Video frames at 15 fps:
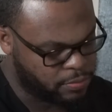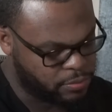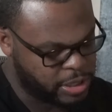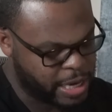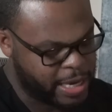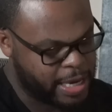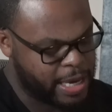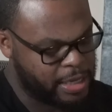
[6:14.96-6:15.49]

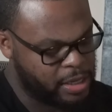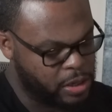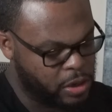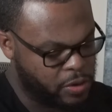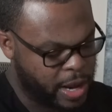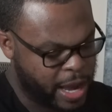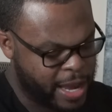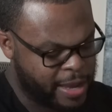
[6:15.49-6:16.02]
take a
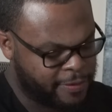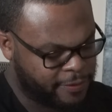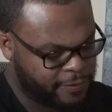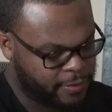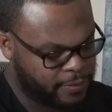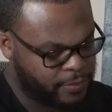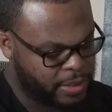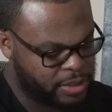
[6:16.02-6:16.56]
little
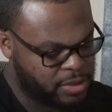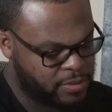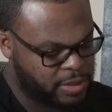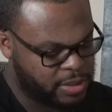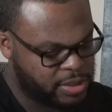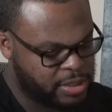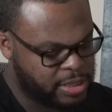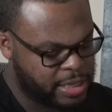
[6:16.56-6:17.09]
knife into
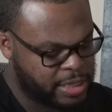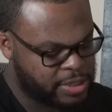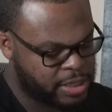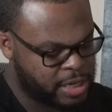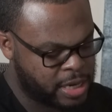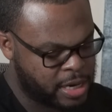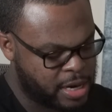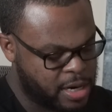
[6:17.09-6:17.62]
this disc
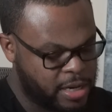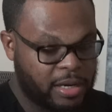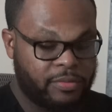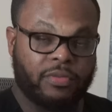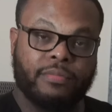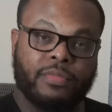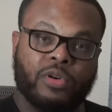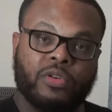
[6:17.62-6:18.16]
here and
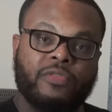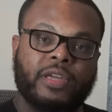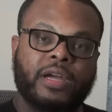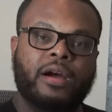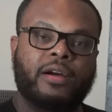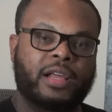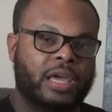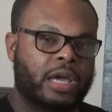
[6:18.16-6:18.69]
remove the
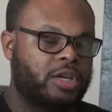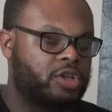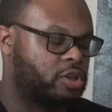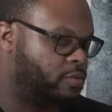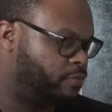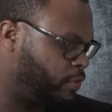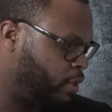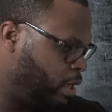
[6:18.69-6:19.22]

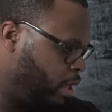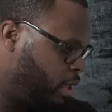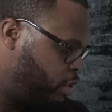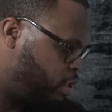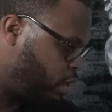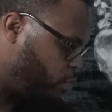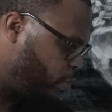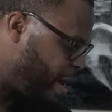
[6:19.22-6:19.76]
herniation.
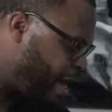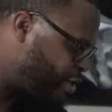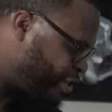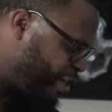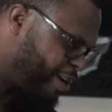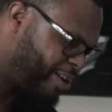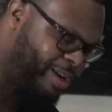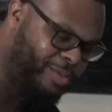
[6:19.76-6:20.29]
So we're
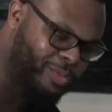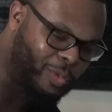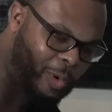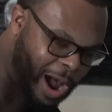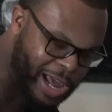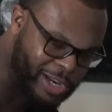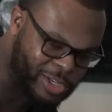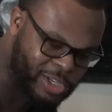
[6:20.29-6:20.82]
actually gonna
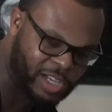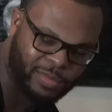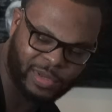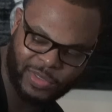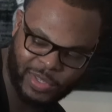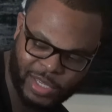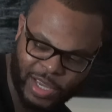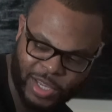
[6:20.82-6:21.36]
watch some
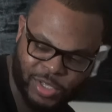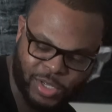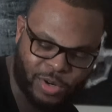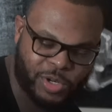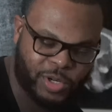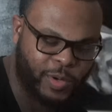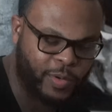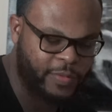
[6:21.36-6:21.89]
of the uh,
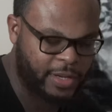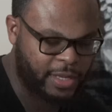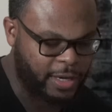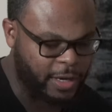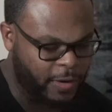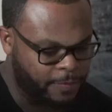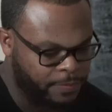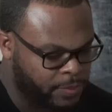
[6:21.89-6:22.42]
surgical
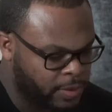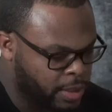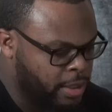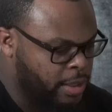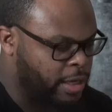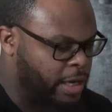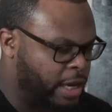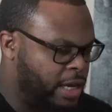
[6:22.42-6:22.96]
video
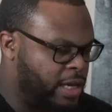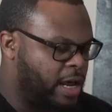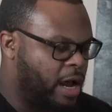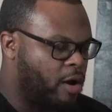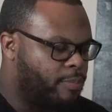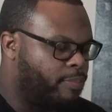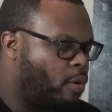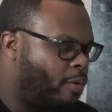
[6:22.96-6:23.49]
and
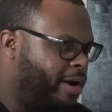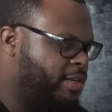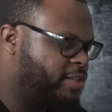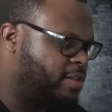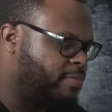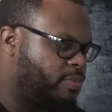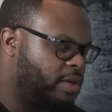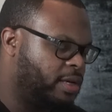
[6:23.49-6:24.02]
I'll point
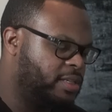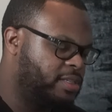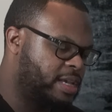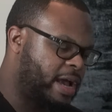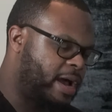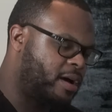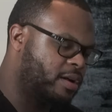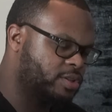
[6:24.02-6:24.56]
some things
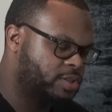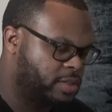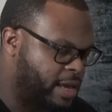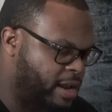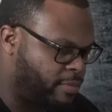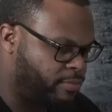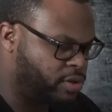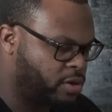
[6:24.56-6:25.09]
out
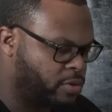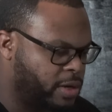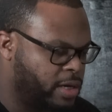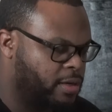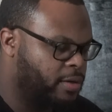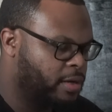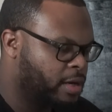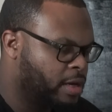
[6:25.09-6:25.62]
that I'm
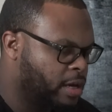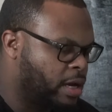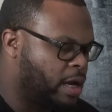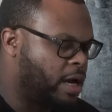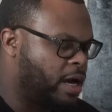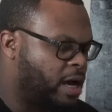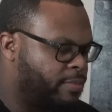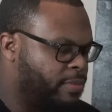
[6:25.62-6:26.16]
doing
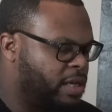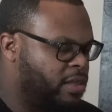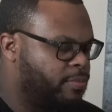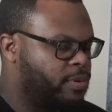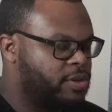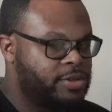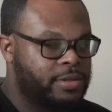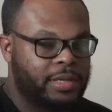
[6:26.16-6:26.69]
um, in the
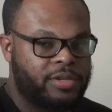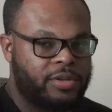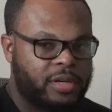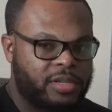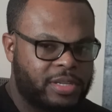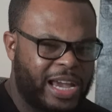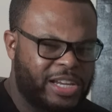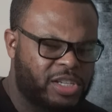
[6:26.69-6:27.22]

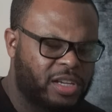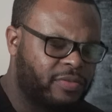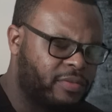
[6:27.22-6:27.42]
procedures, actually